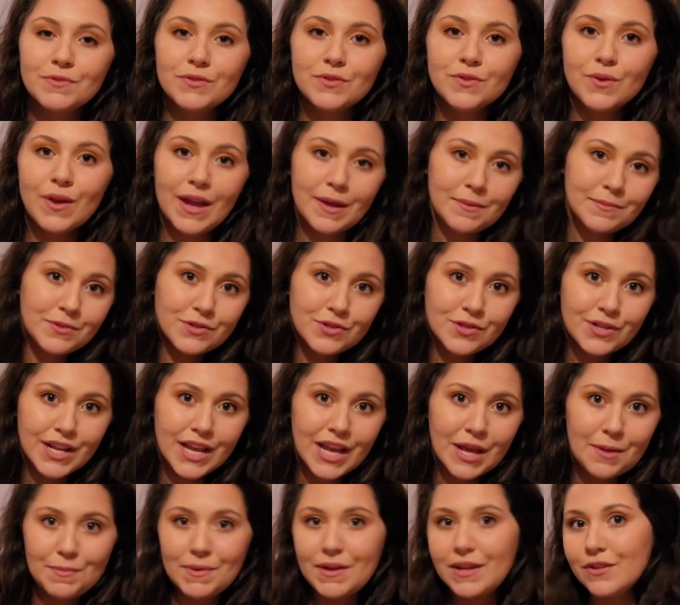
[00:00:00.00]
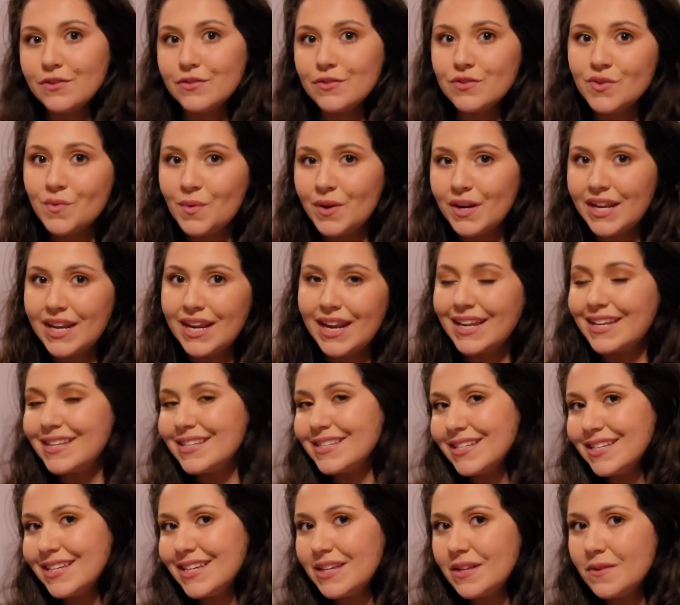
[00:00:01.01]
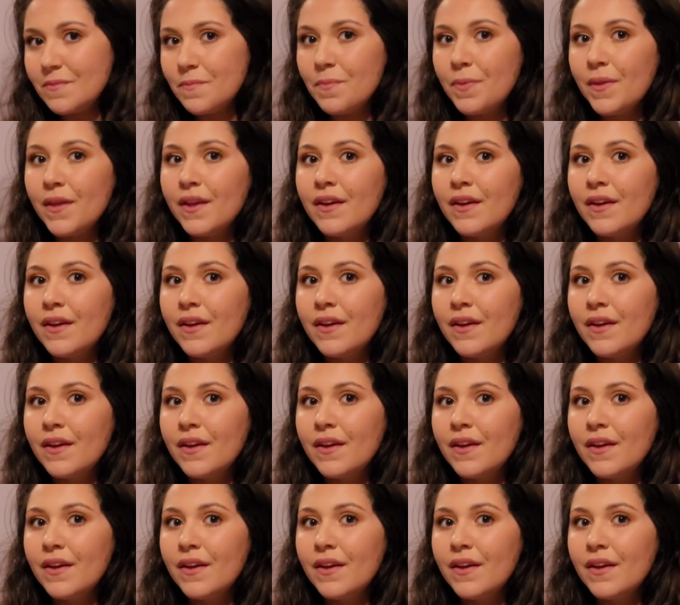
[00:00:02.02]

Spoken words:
to Amsterdam in 2019,